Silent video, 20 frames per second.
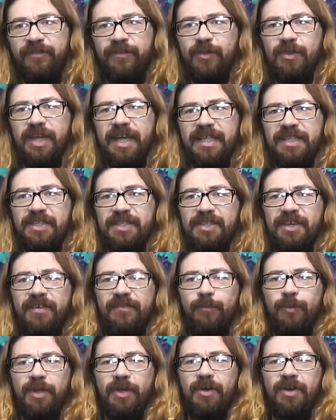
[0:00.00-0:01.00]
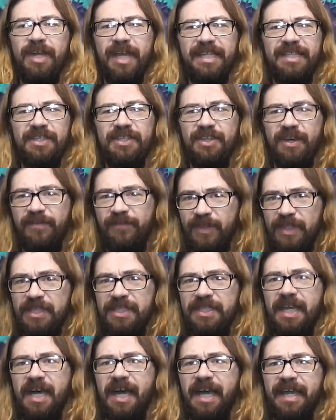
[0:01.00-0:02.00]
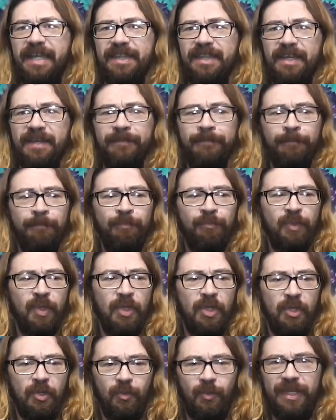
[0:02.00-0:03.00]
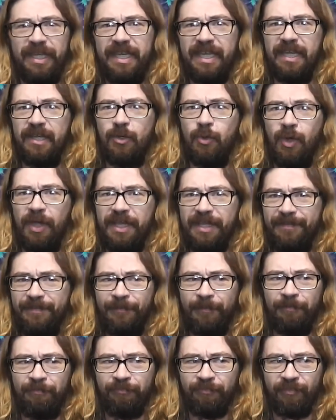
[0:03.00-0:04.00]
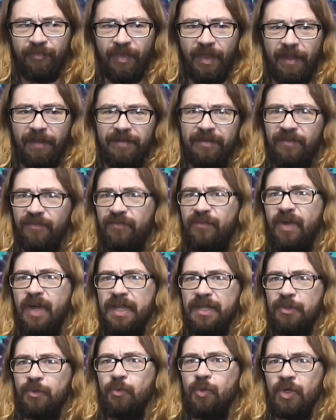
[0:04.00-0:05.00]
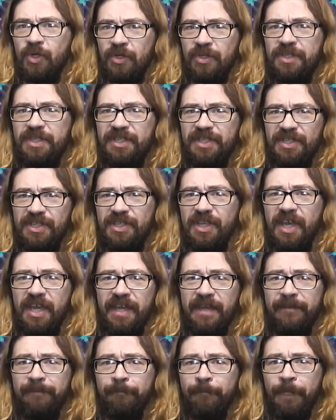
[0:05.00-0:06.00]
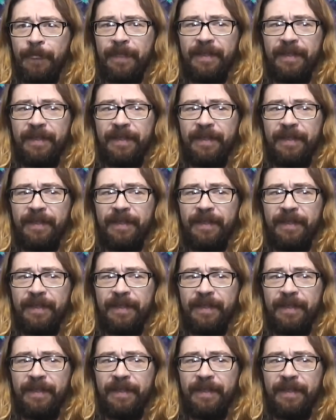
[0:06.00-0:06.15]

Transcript: If you got stuff, we all got stuff inside that we can't quite find the words to say.